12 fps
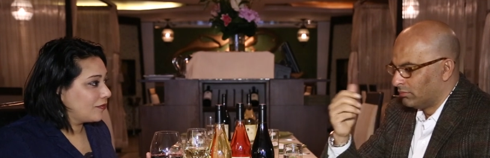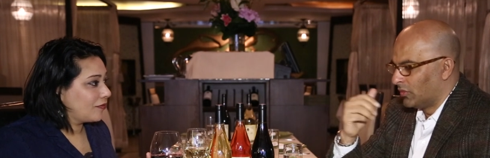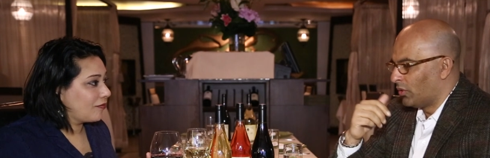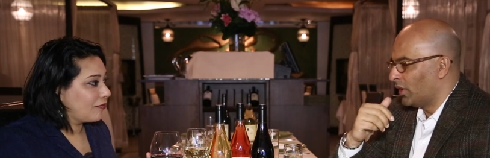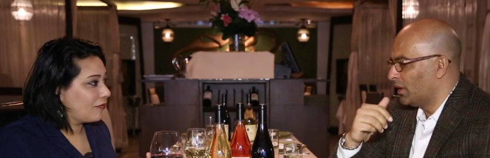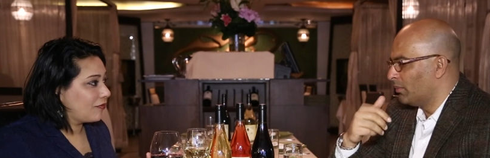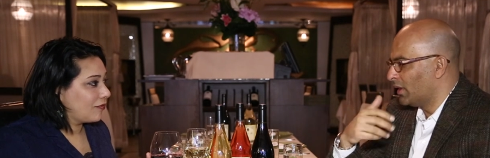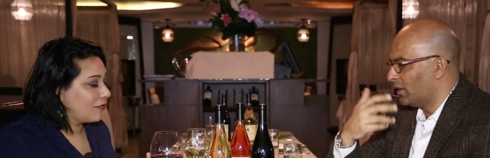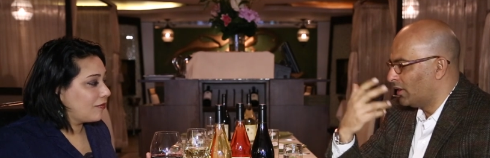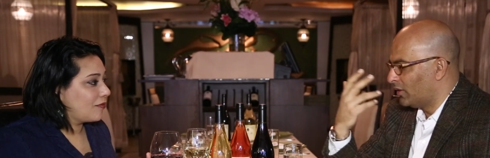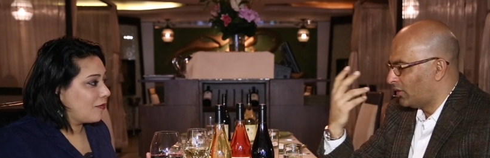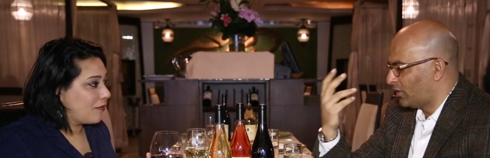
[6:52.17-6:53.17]
Speaker 1: dream
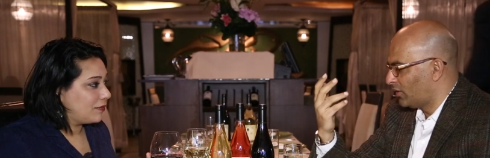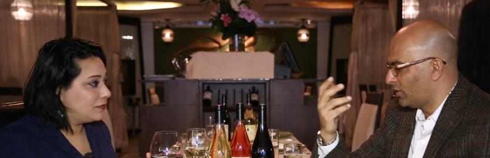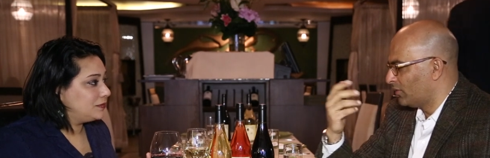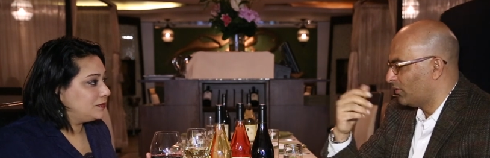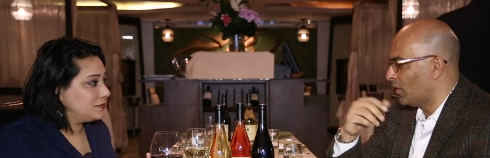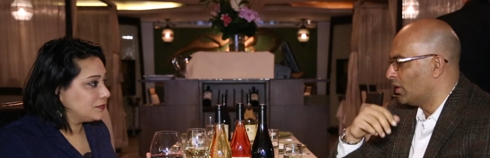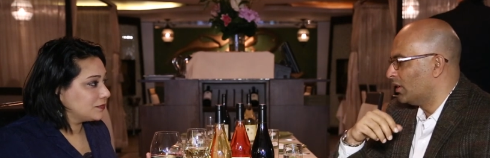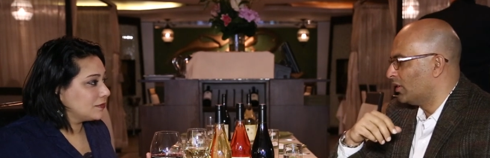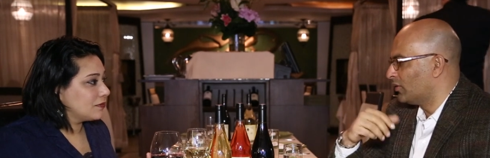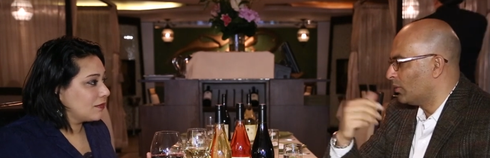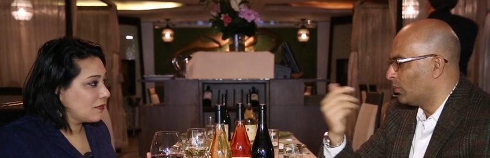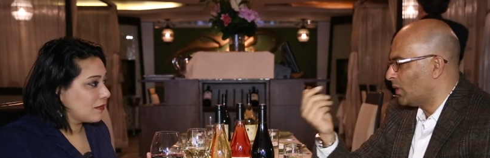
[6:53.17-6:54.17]
and his
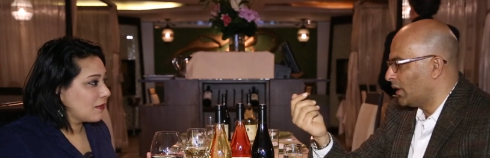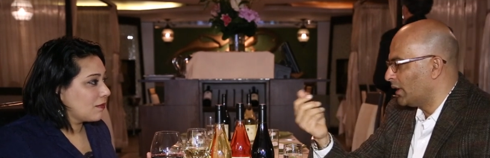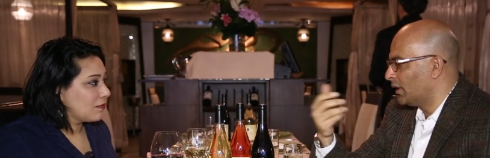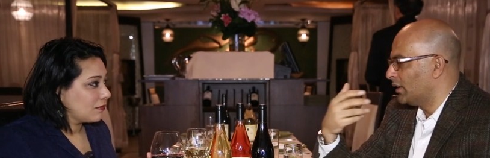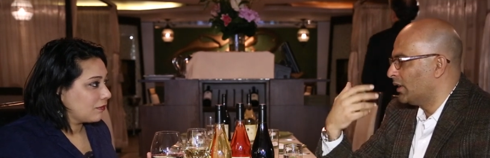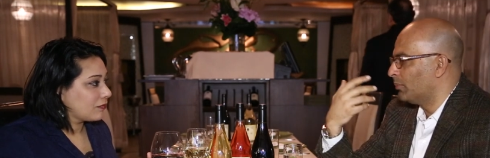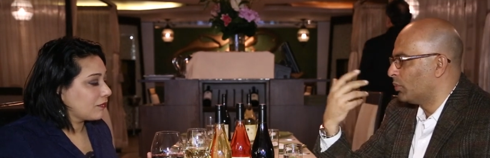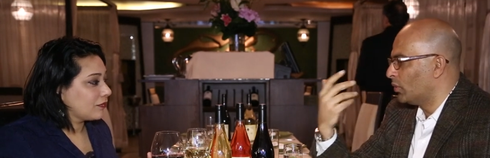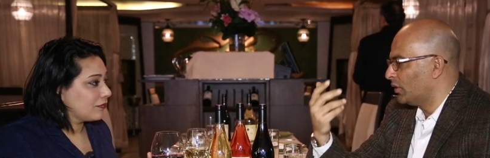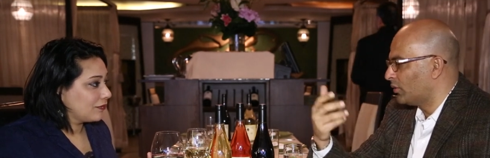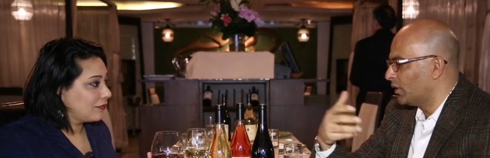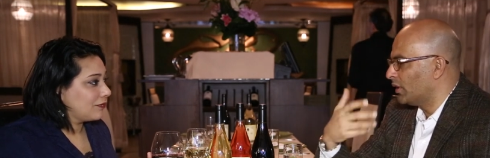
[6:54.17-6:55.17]
fondness of wine and
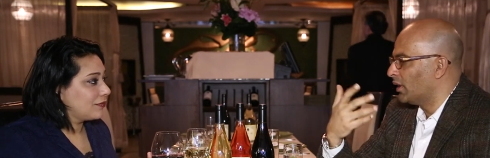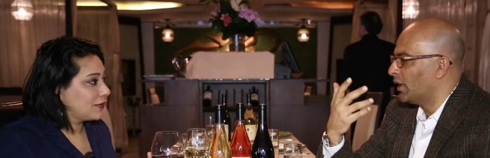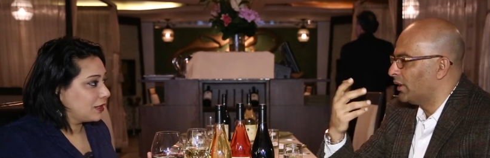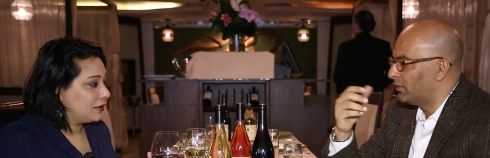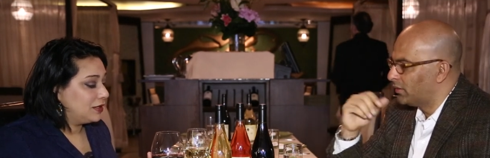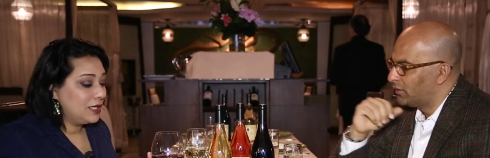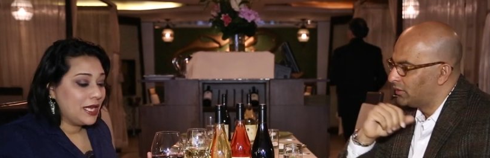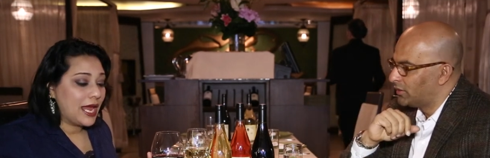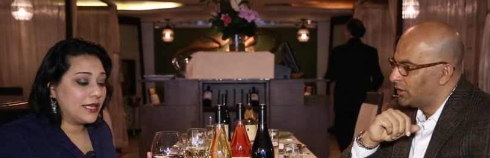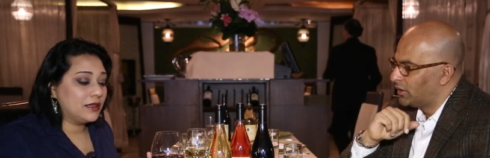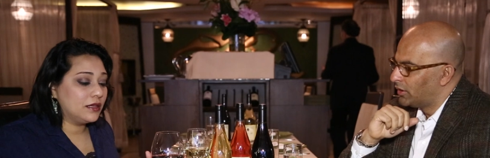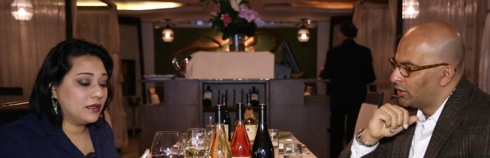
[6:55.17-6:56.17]
poetry alive.
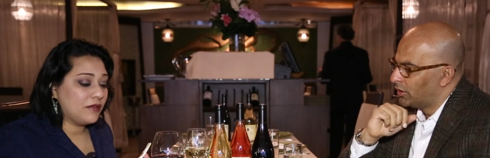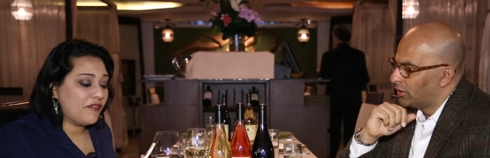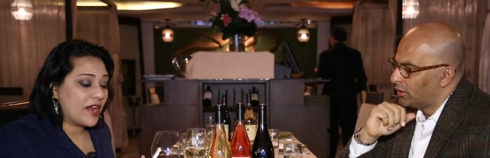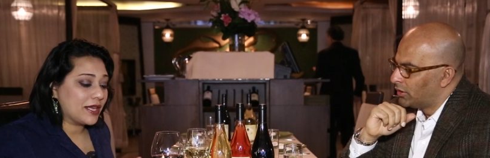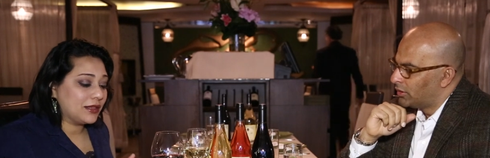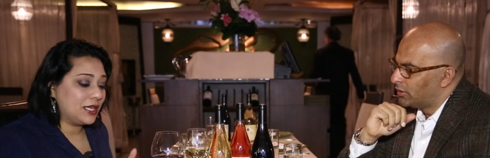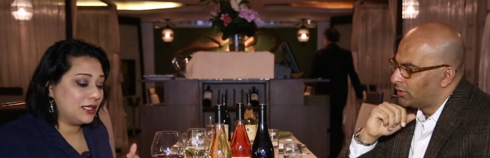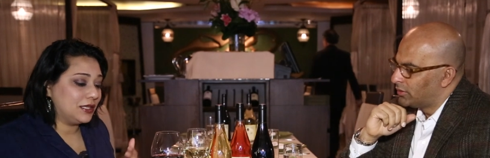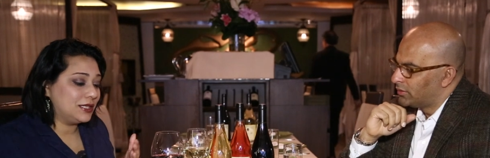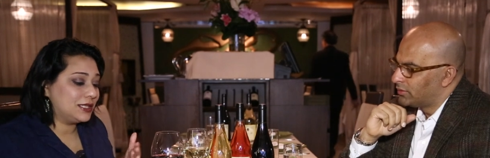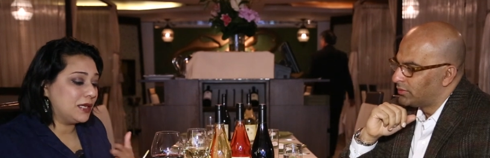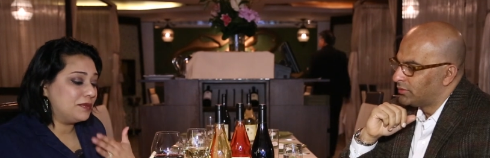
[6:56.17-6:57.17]
Speaker 2: And the fact that
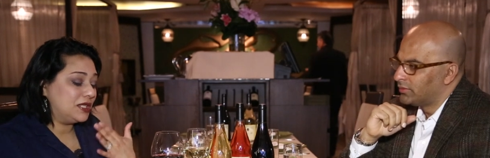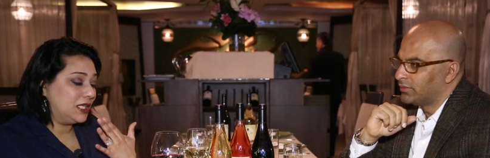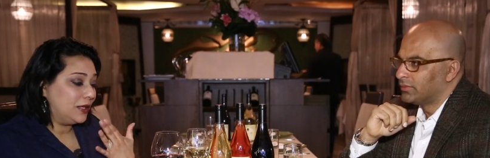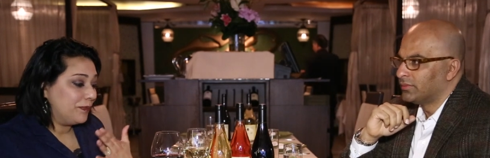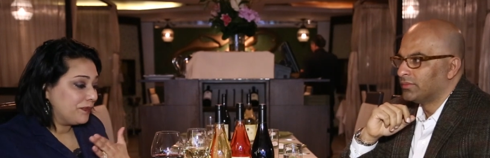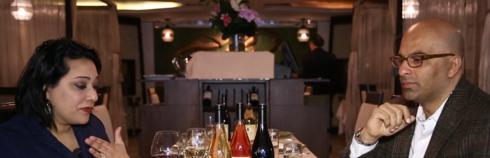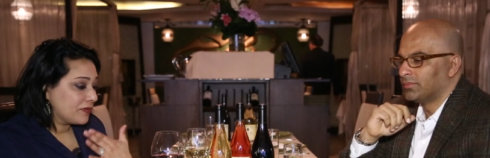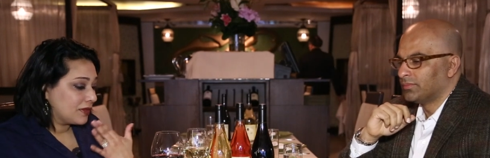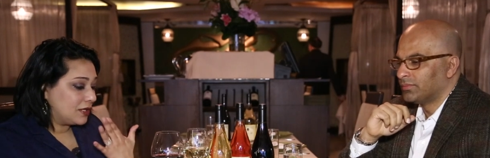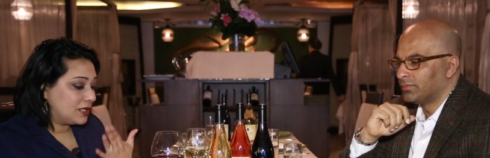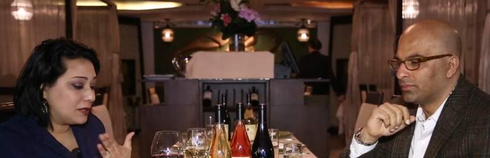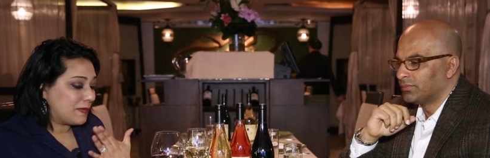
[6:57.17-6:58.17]
the sabzi,
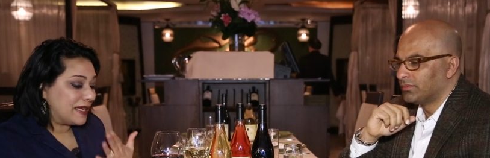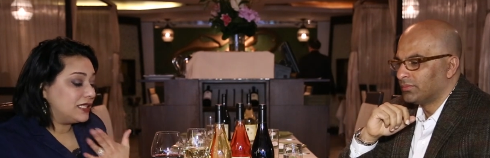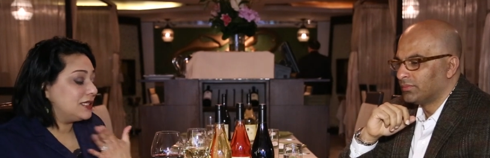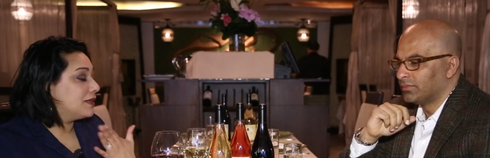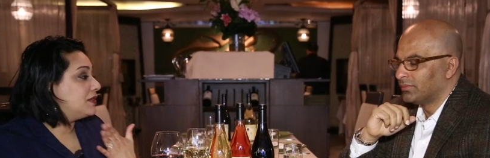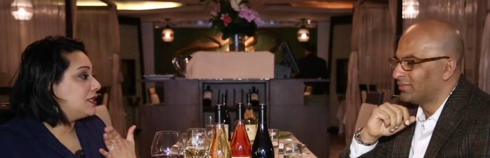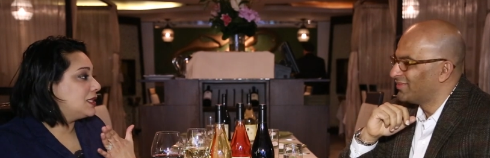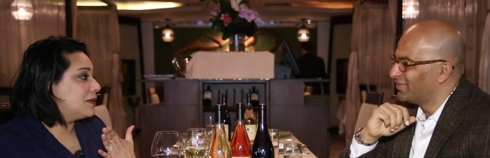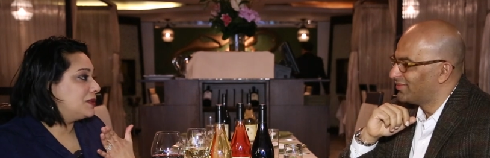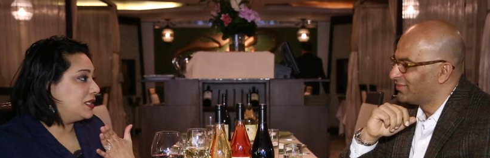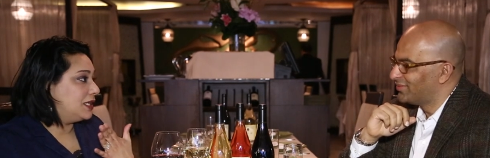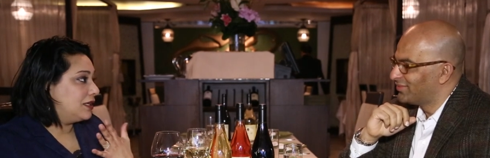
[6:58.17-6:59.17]
the spices of the
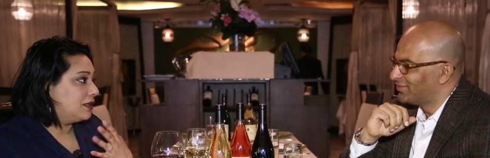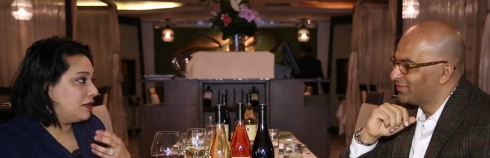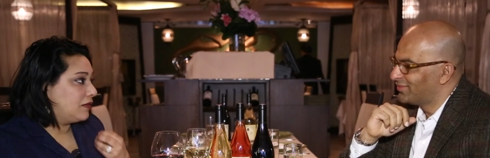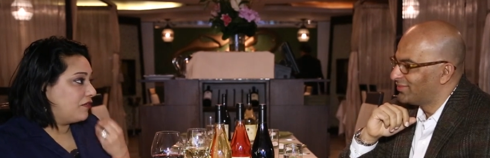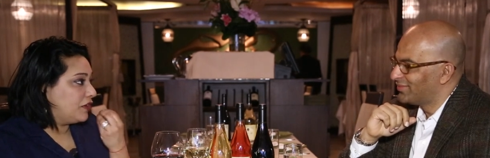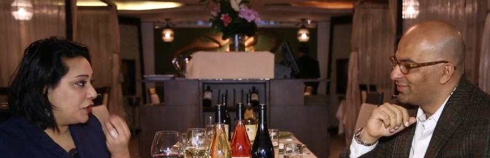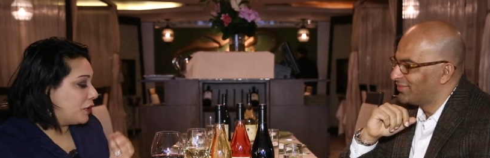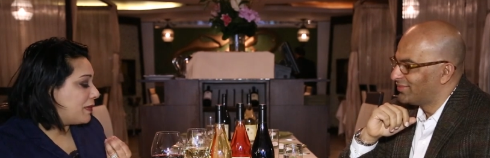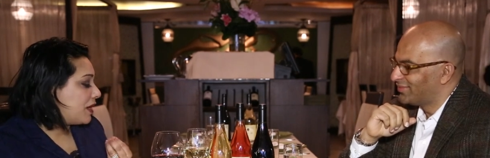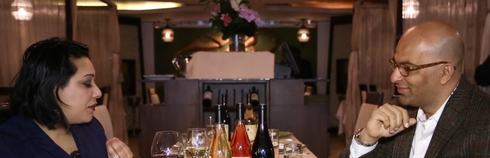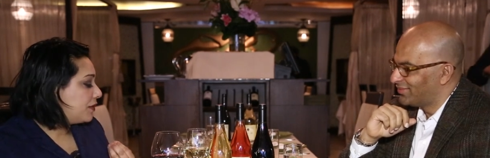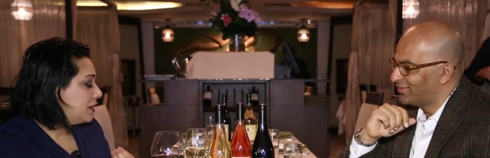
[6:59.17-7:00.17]
sabzi fill your
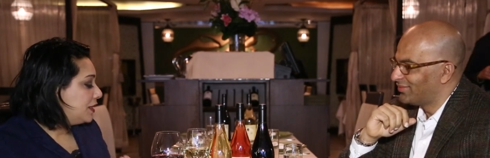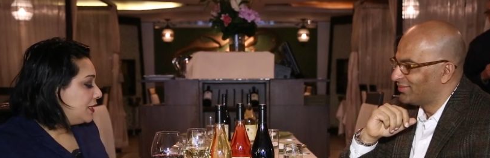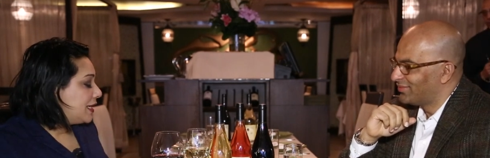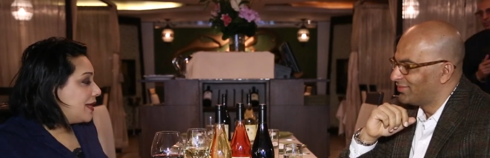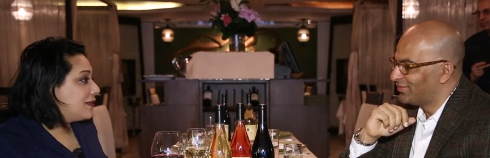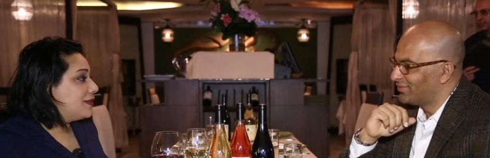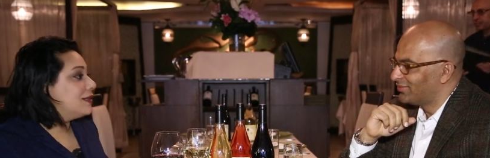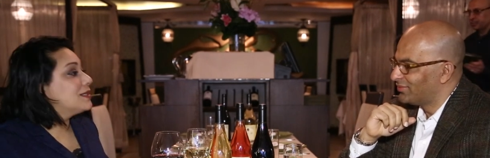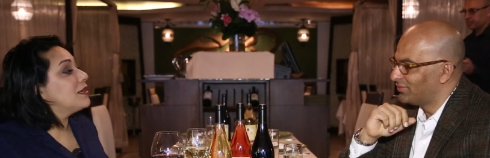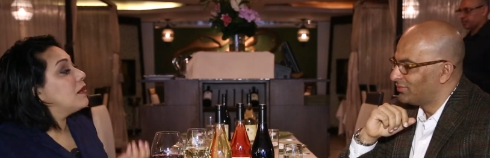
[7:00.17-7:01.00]
mouth, and then this